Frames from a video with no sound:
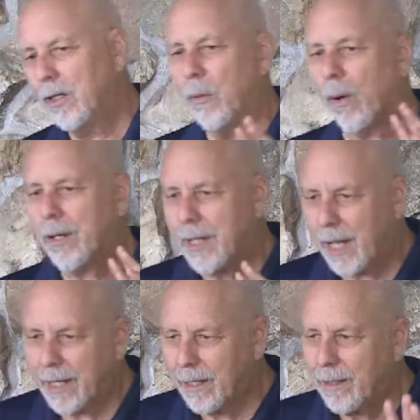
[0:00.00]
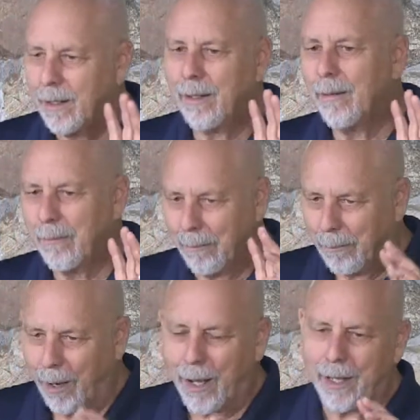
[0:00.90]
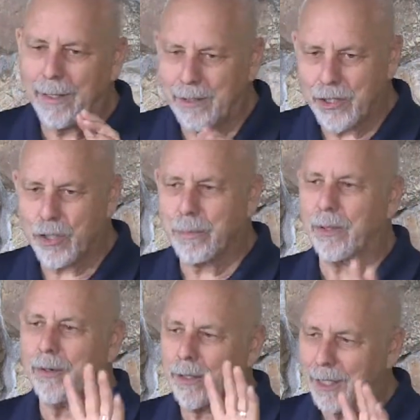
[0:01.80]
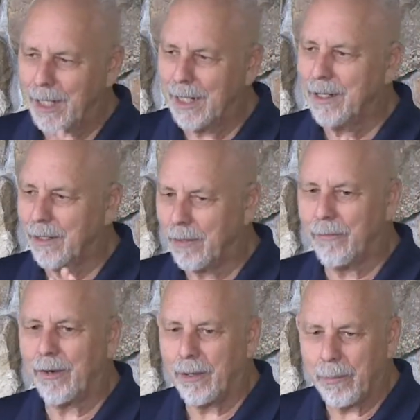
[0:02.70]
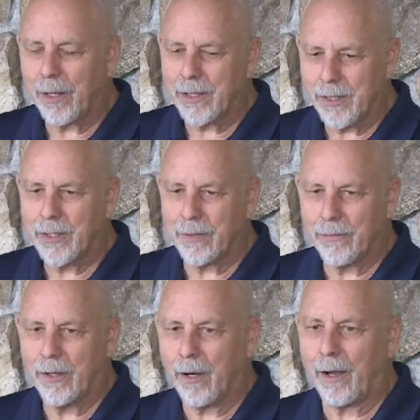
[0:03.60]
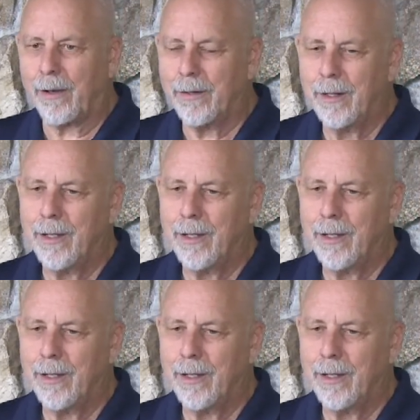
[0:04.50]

you are taken by the Spirit into the very presence of God.